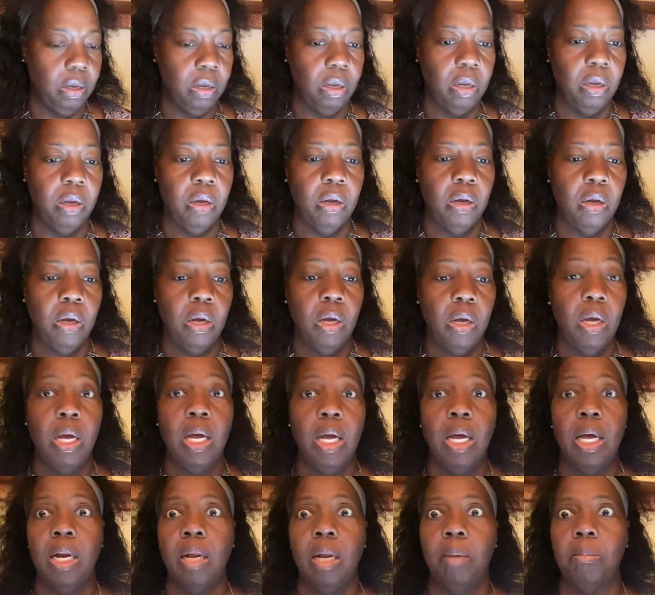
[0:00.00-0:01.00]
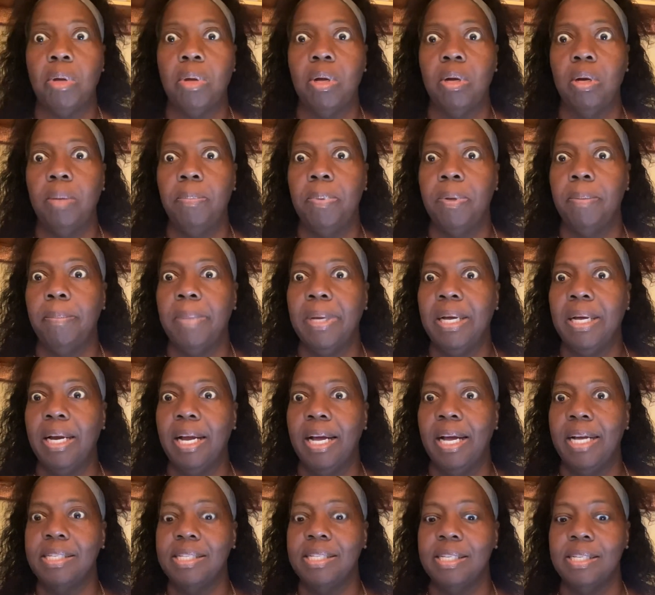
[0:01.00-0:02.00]
up. And I'm gonna put my
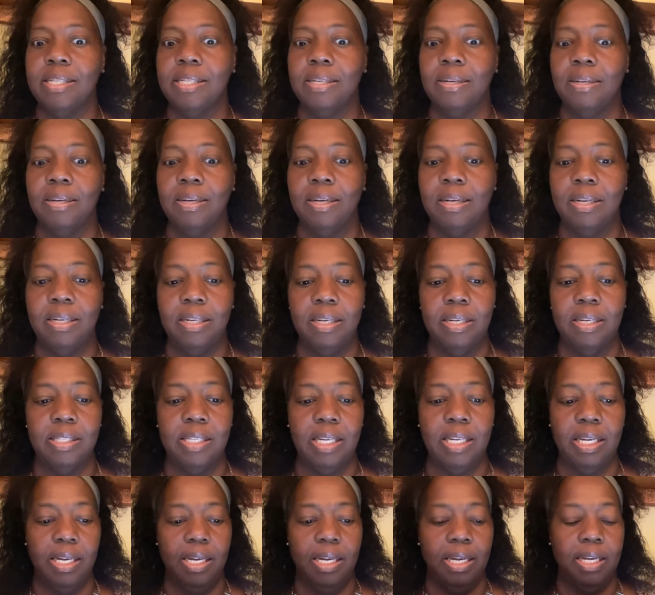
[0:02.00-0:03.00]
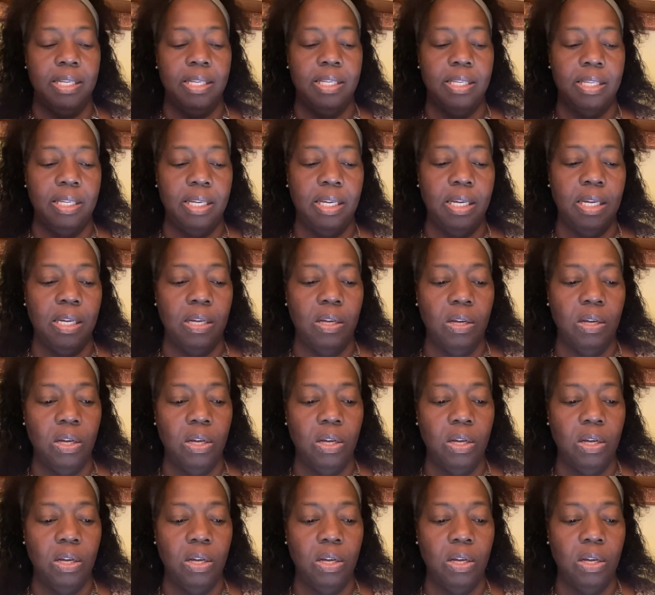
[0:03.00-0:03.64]
glasses on because I can't see.